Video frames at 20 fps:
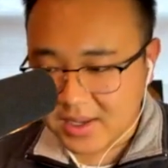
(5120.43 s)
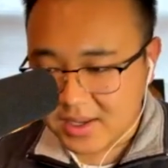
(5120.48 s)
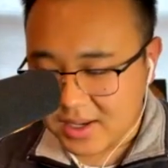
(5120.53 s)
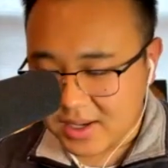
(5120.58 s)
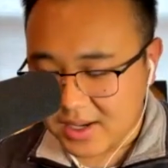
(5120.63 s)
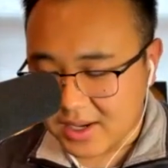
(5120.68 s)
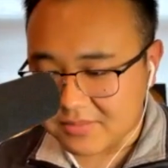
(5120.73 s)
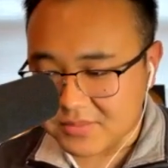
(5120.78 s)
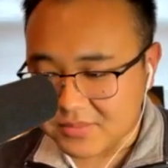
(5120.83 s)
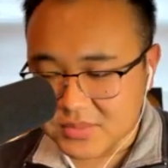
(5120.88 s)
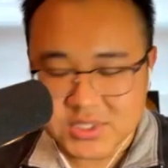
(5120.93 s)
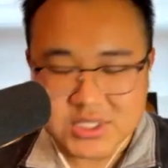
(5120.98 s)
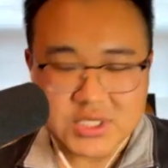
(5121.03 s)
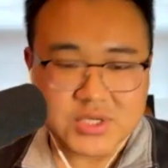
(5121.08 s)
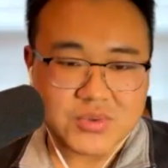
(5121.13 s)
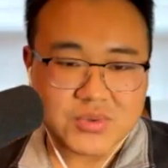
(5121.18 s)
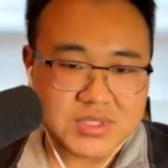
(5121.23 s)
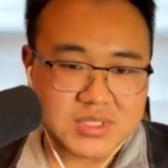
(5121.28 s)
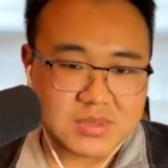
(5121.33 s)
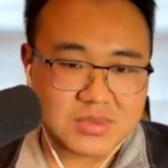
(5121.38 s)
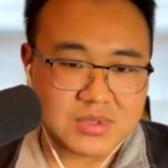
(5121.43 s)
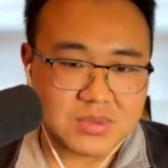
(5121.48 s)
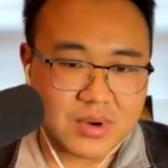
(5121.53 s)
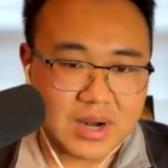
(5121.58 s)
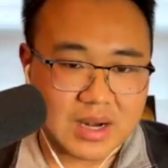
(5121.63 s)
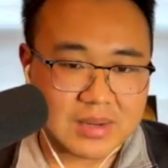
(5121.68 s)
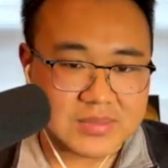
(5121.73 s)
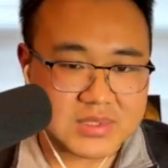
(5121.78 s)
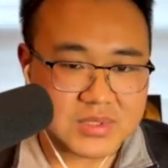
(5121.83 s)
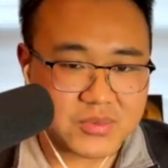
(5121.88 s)
um, deal with some of the
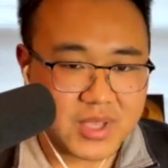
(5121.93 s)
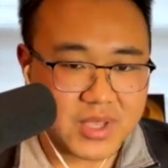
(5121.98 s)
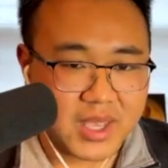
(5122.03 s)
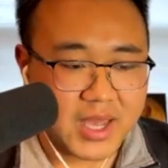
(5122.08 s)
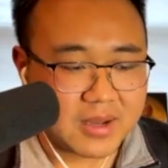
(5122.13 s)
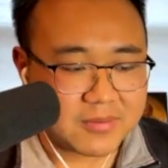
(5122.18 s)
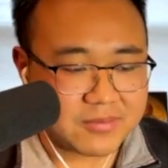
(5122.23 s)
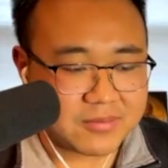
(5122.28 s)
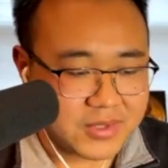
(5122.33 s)
problems that we have.